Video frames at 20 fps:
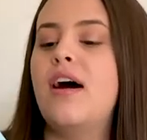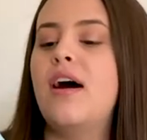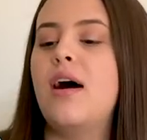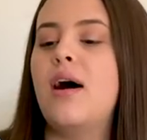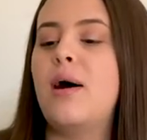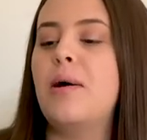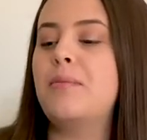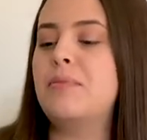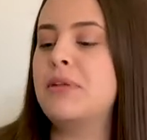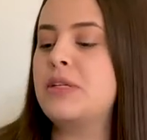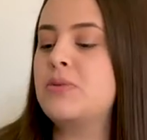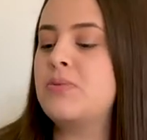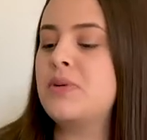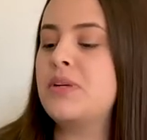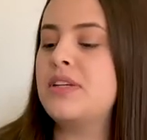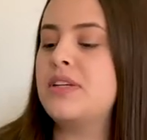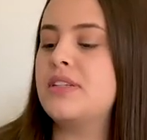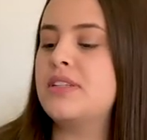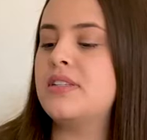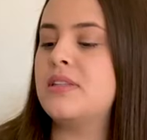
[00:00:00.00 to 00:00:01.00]
Um, this
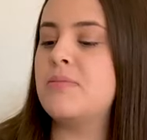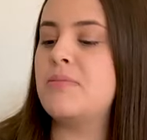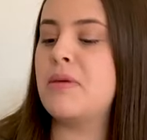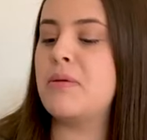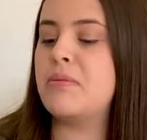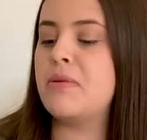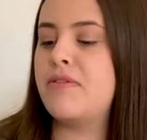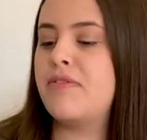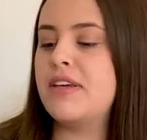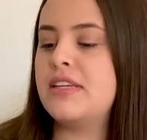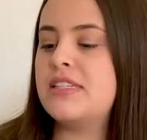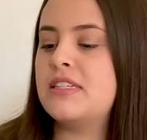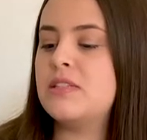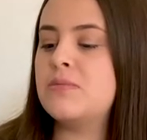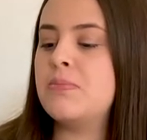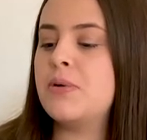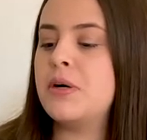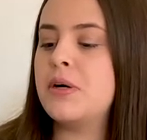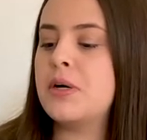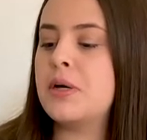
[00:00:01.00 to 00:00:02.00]
one is the Baby Faces
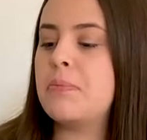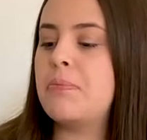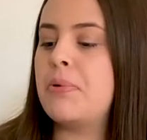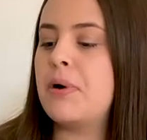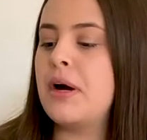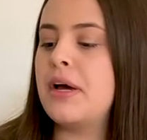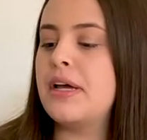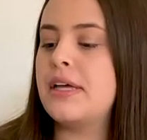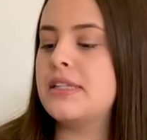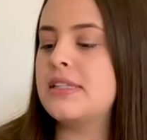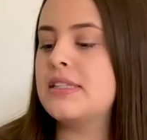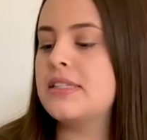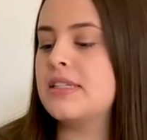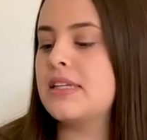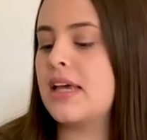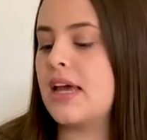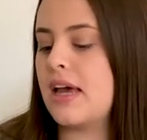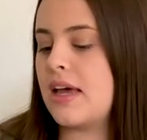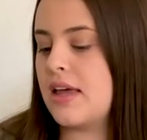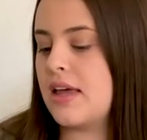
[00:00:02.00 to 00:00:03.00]
book, but
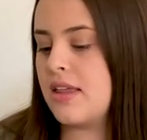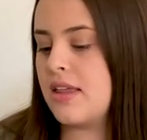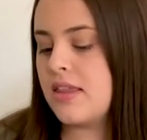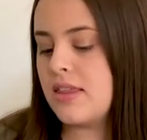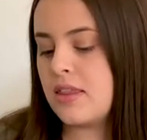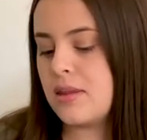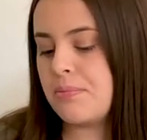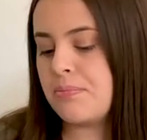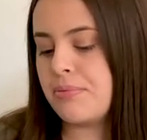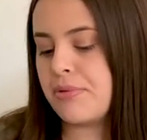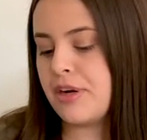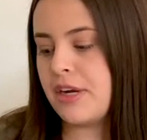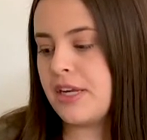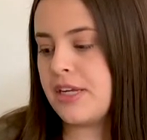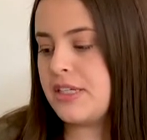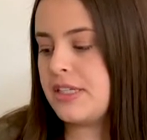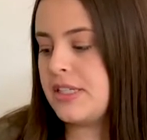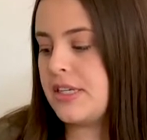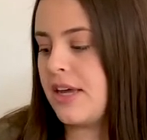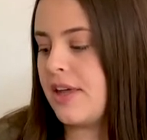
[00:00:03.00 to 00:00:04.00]
it's the
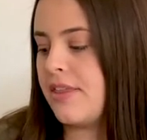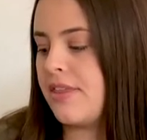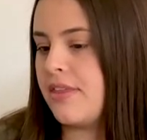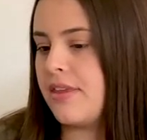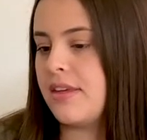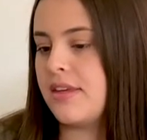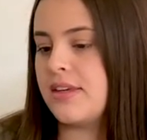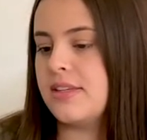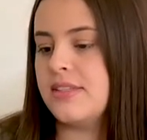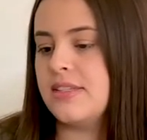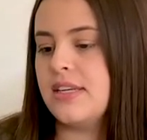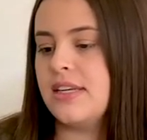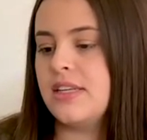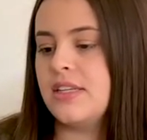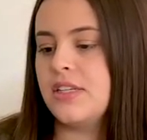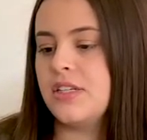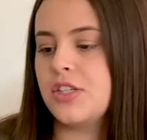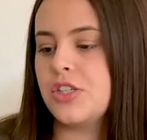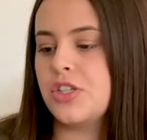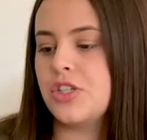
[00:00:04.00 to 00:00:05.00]
brand I think is
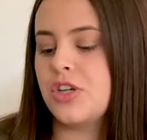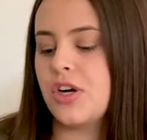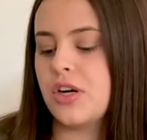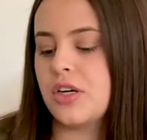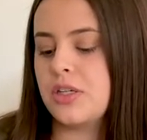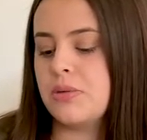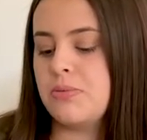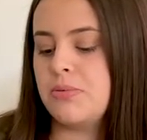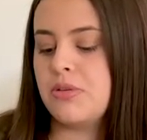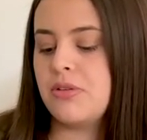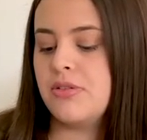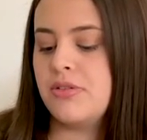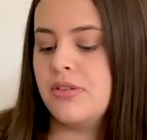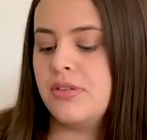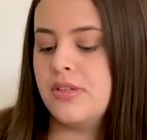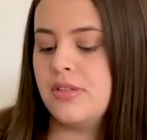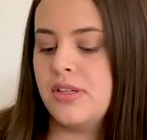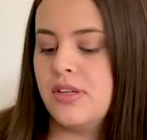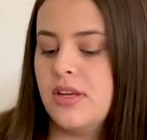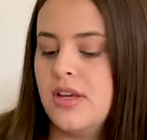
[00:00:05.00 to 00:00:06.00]

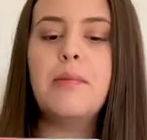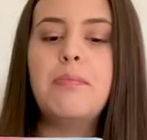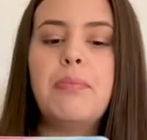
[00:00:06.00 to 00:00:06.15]
Indestructibles,